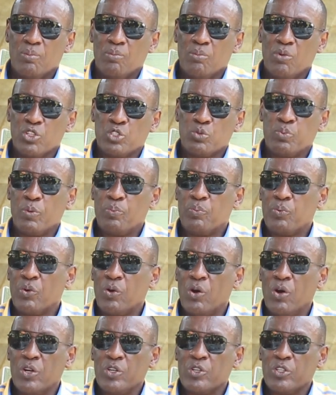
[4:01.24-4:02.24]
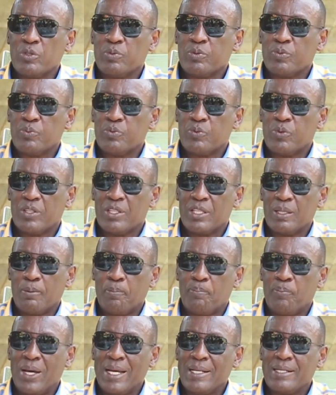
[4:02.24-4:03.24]
most people, all those
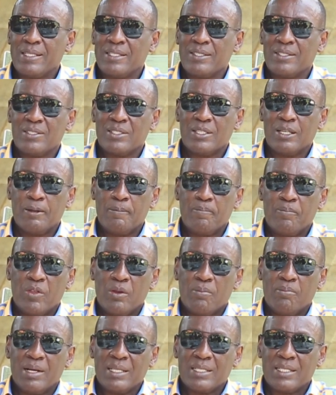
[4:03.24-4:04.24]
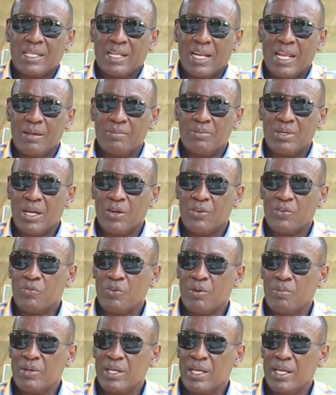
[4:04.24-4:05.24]
parties must climb down
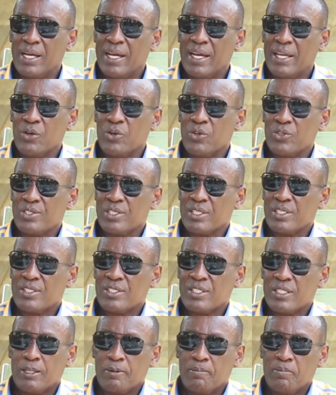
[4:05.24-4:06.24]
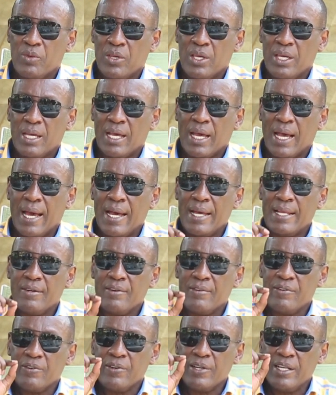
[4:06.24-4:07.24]
from their high horses and
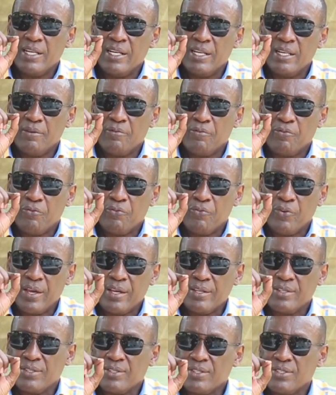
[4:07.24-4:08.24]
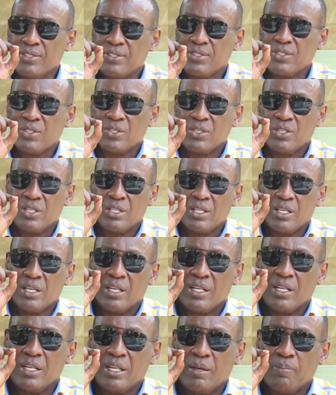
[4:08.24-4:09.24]
really face
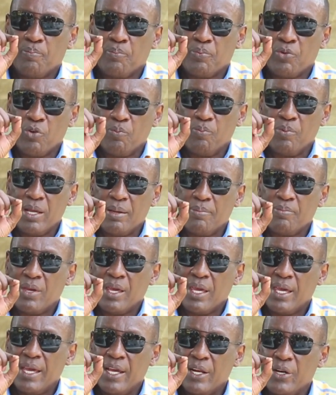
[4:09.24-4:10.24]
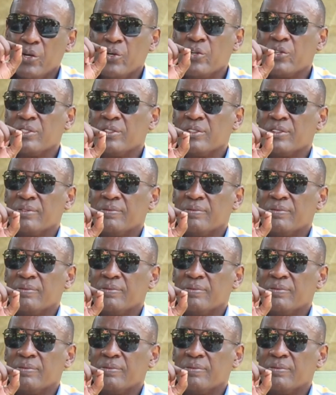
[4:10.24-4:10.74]
the problem head on.